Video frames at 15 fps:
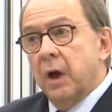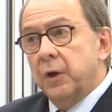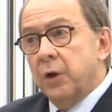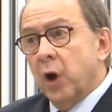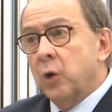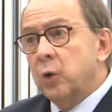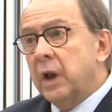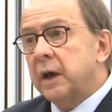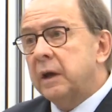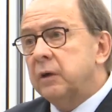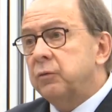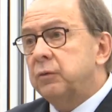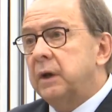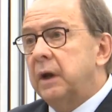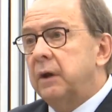no lack
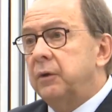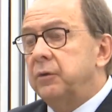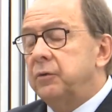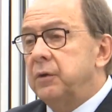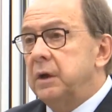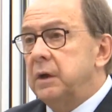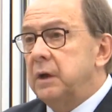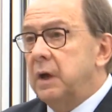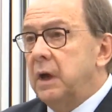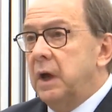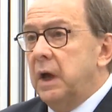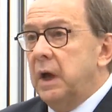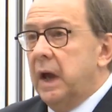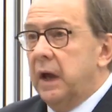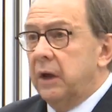of clarity
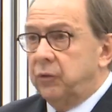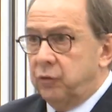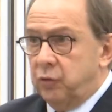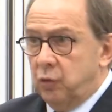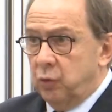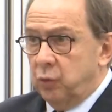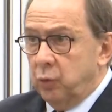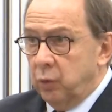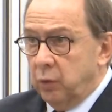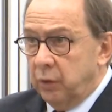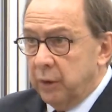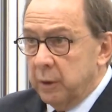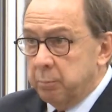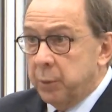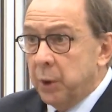as to
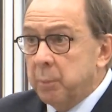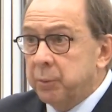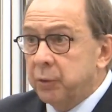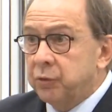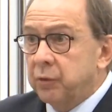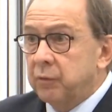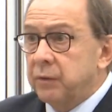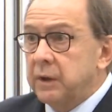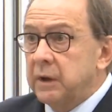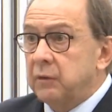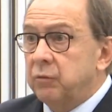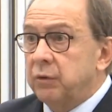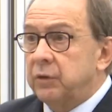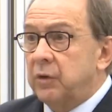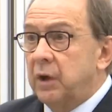the purpose of the
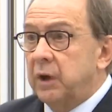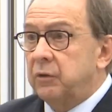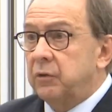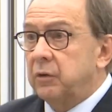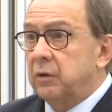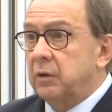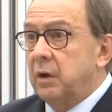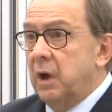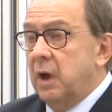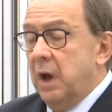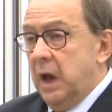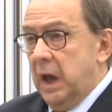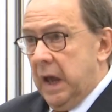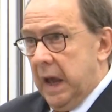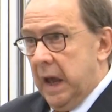invitation
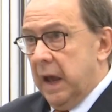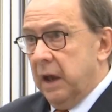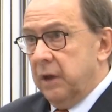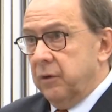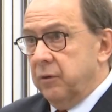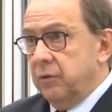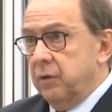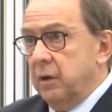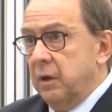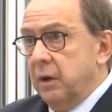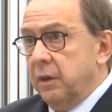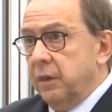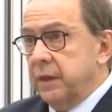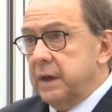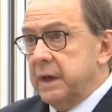and
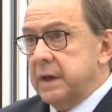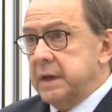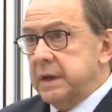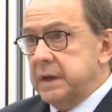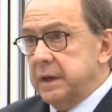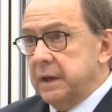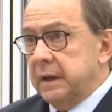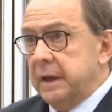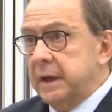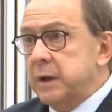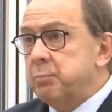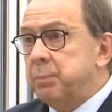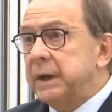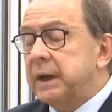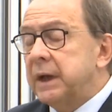the
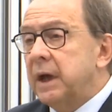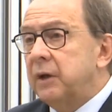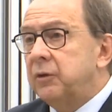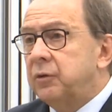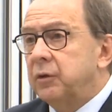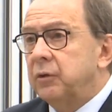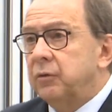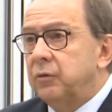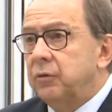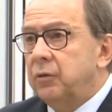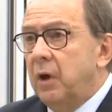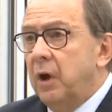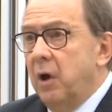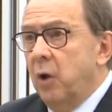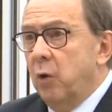implications
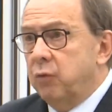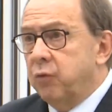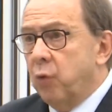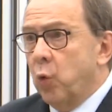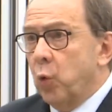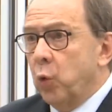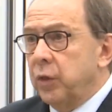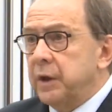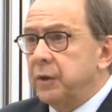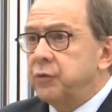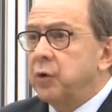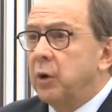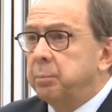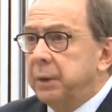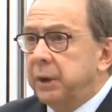for the
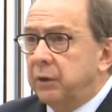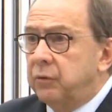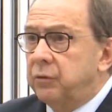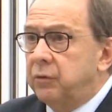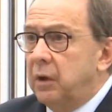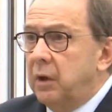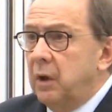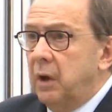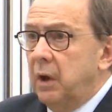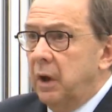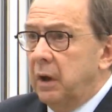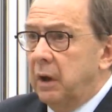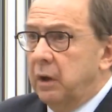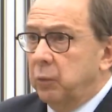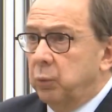topics
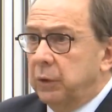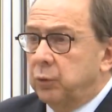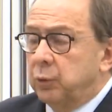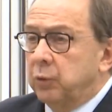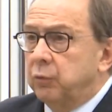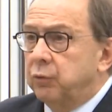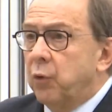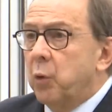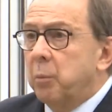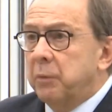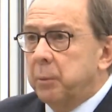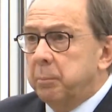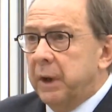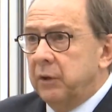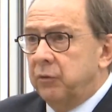which would form the
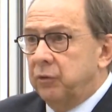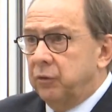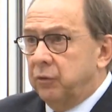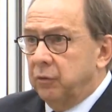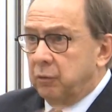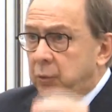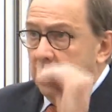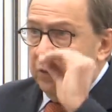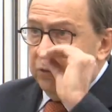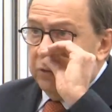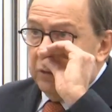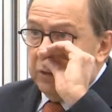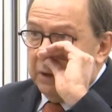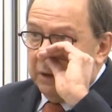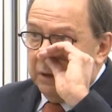basis of
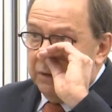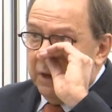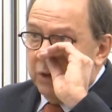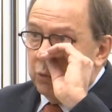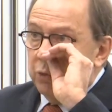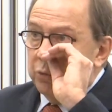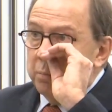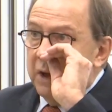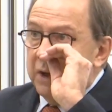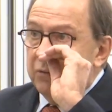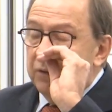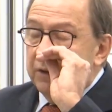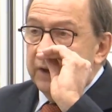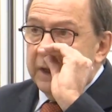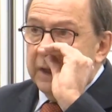questioning. That was made
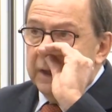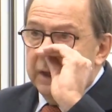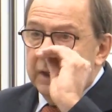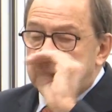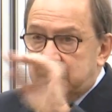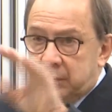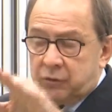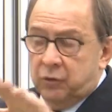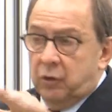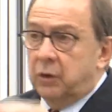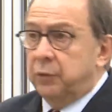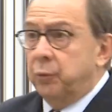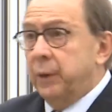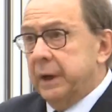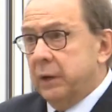very clear. It's
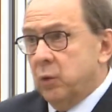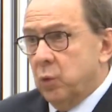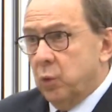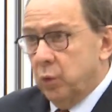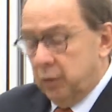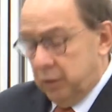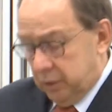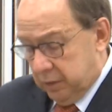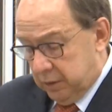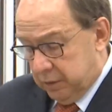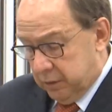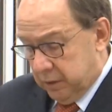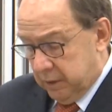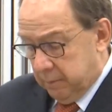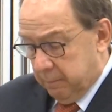on record,
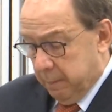Chair.